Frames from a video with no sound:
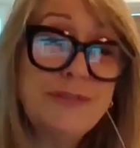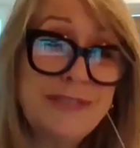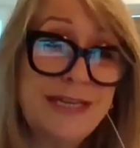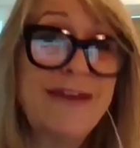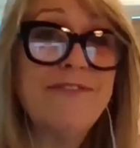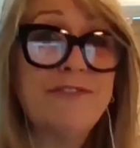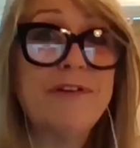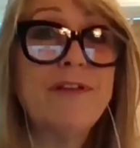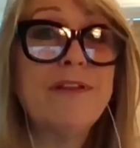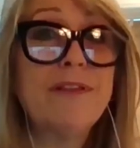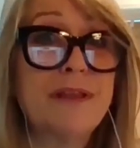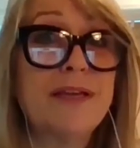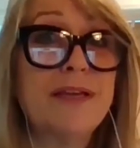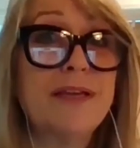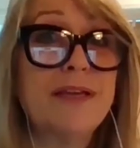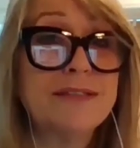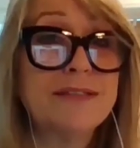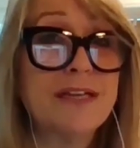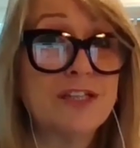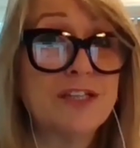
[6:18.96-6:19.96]
definite
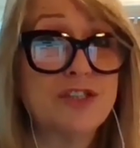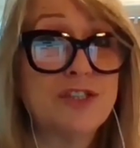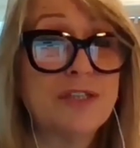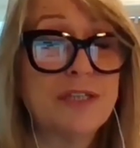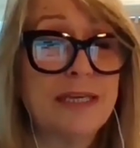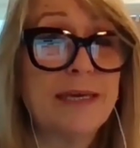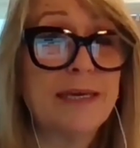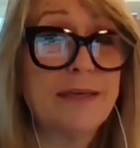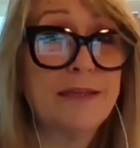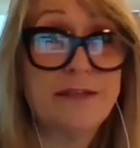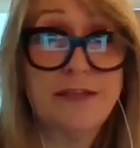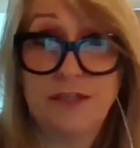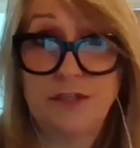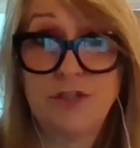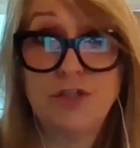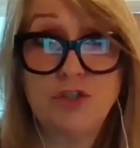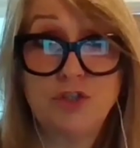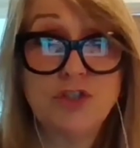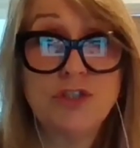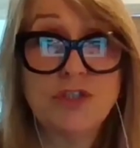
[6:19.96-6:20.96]
things that
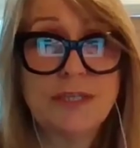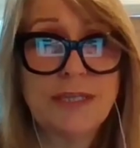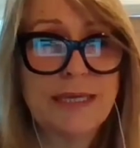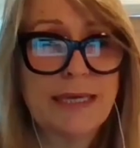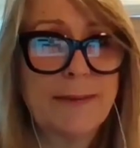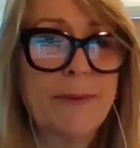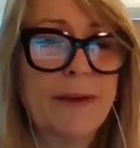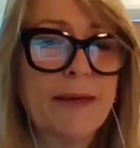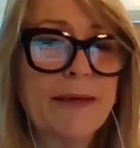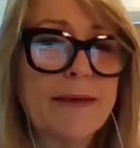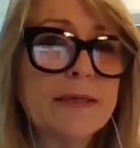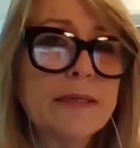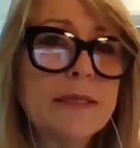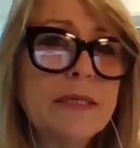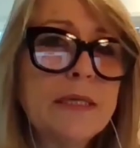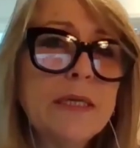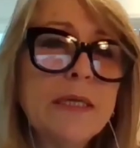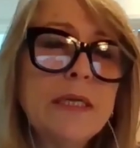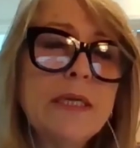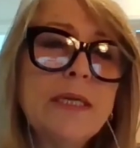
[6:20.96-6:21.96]
you should think about.
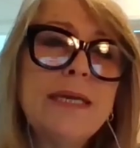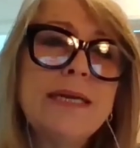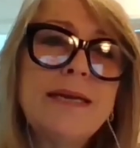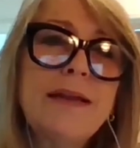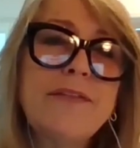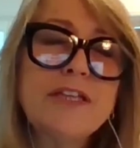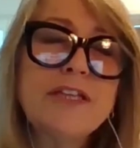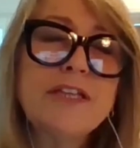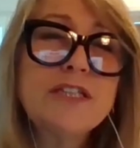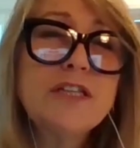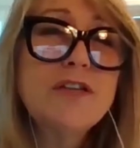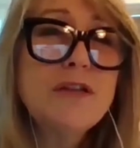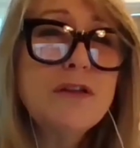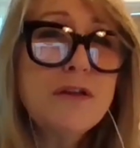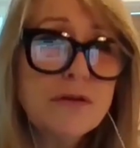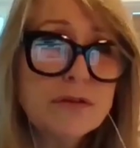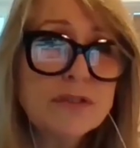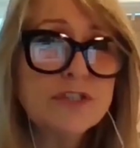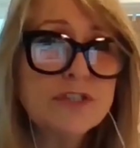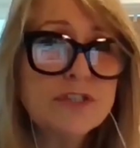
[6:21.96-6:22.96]
Now, there's
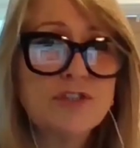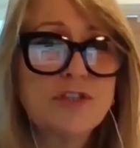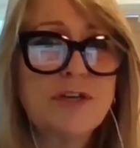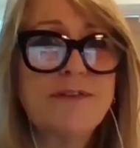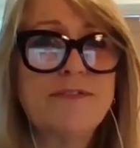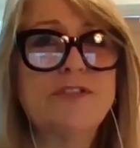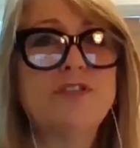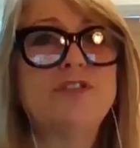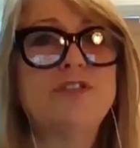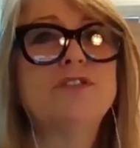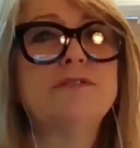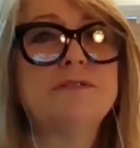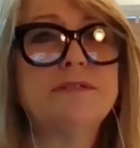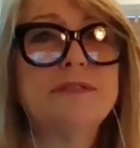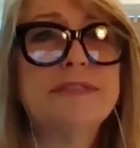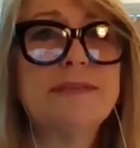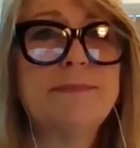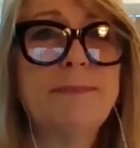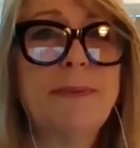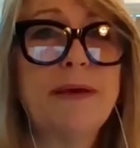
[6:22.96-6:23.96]
lots of travel
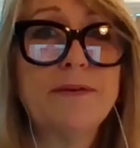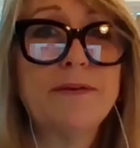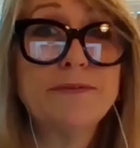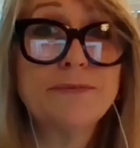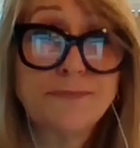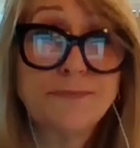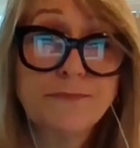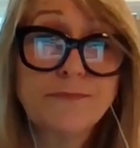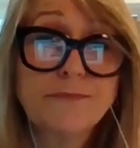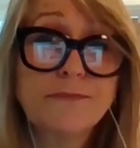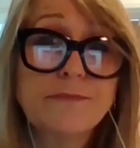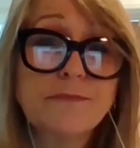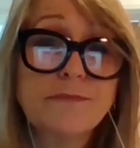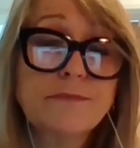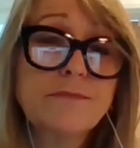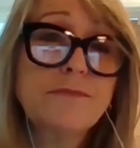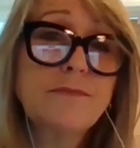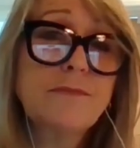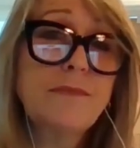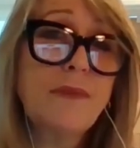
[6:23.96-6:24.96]
insurance about,
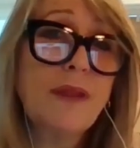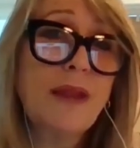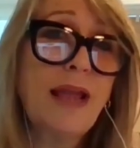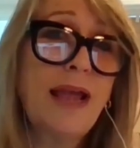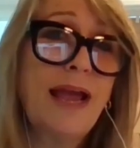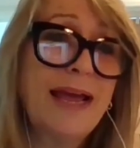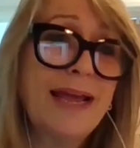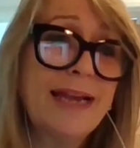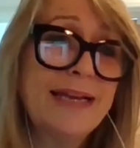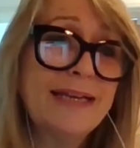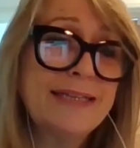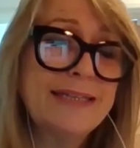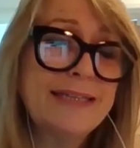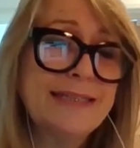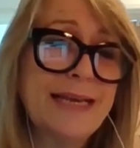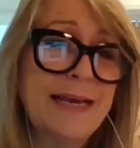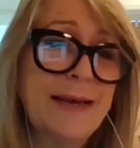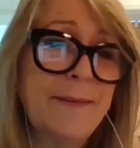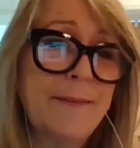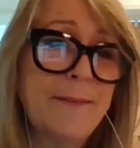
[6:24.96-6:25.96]
and
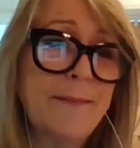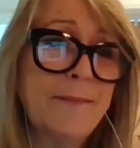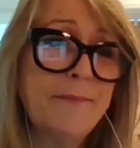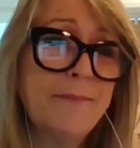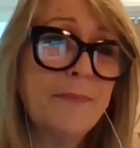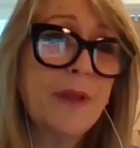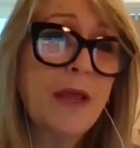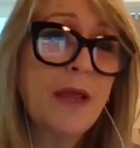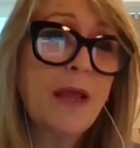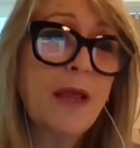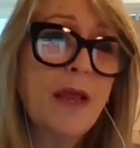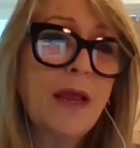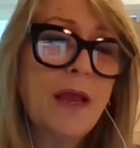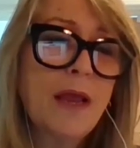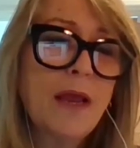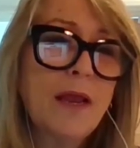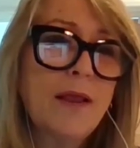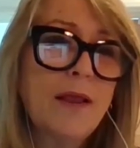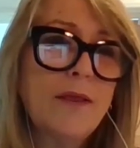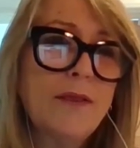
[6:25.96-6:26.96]

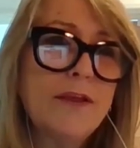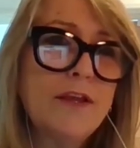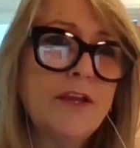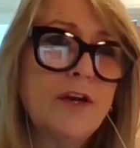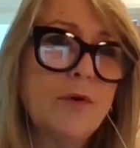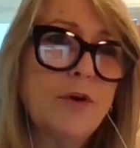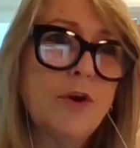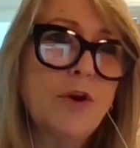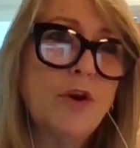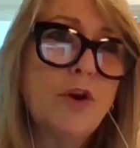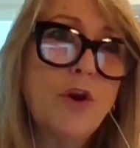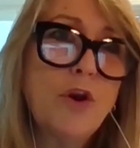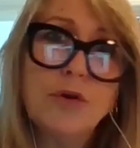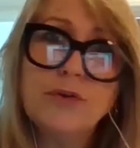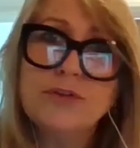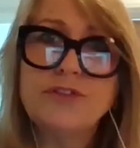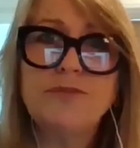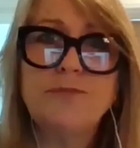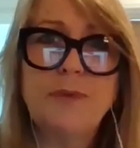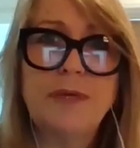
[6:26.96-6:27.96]

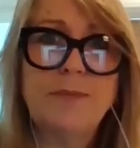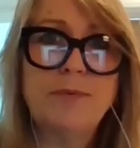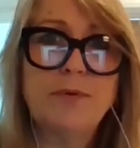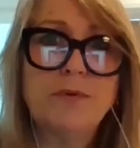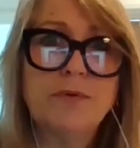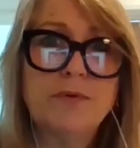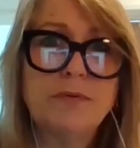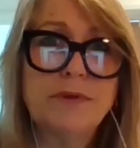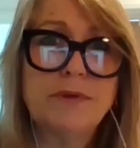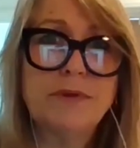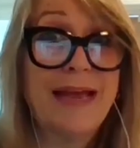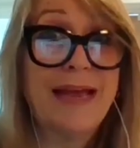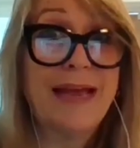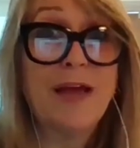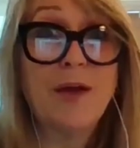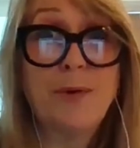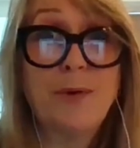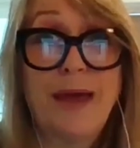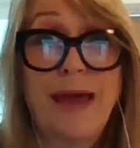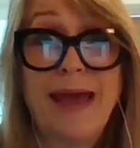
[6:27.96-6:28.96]
lots of people
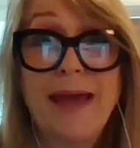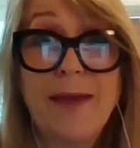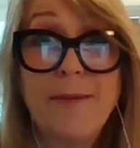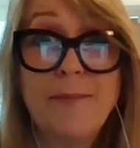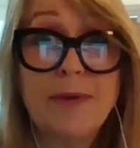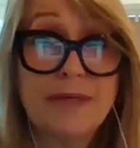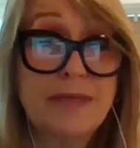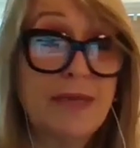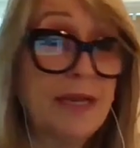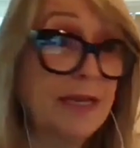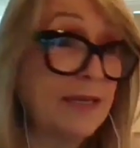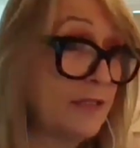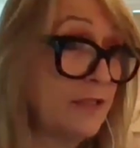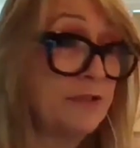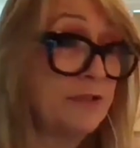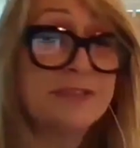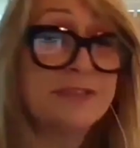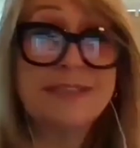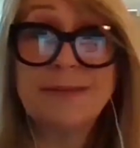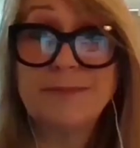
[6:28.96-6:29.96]
now aim, and
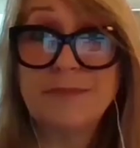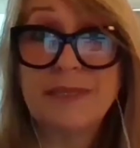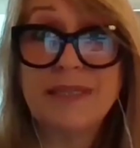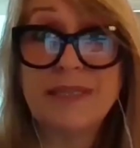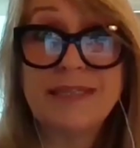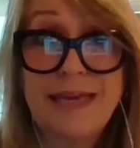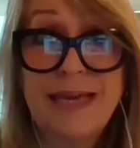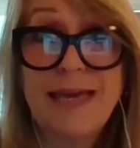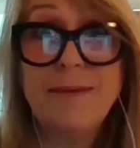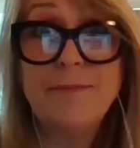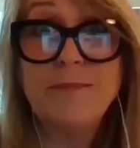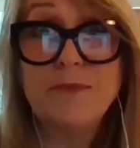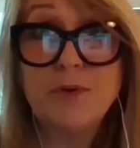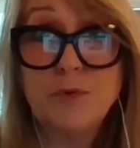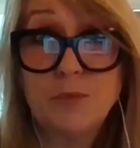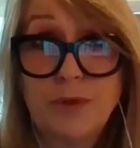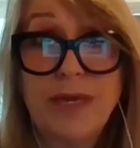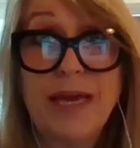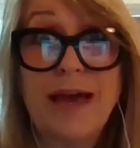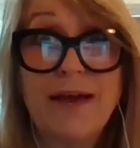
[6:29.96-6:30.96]
it's something, the aim that
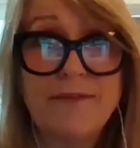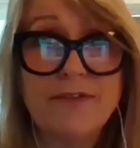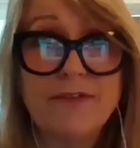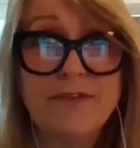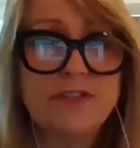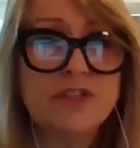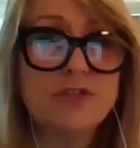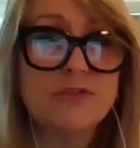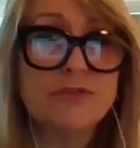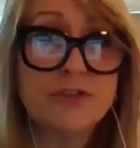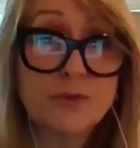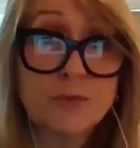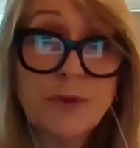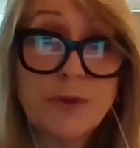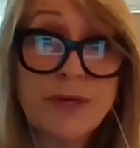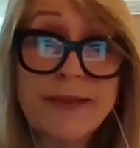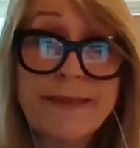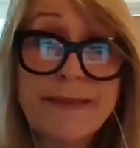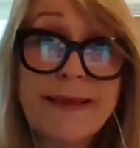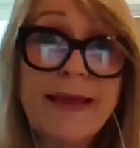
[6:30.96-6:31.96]
we have at Insurance With,